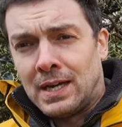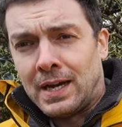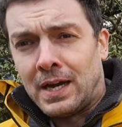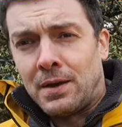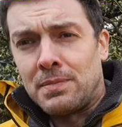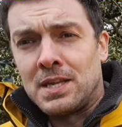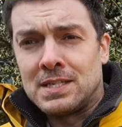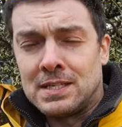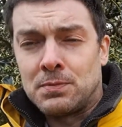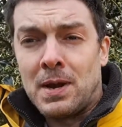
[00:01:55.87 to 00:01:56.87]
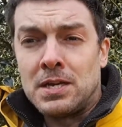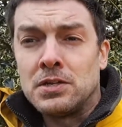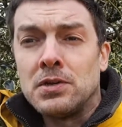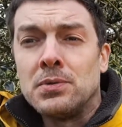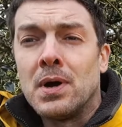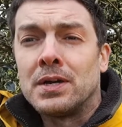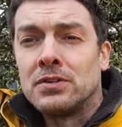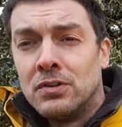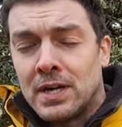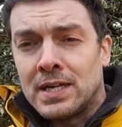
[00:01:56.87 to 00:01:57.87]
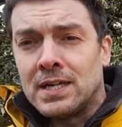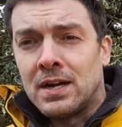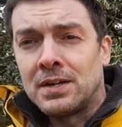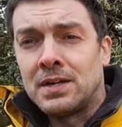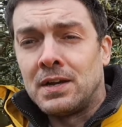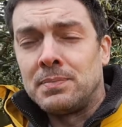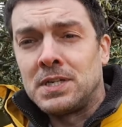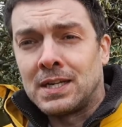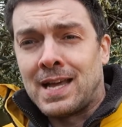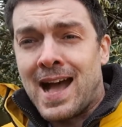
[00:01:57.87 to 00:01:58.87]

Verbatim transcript: Um, this is when you agree on a particular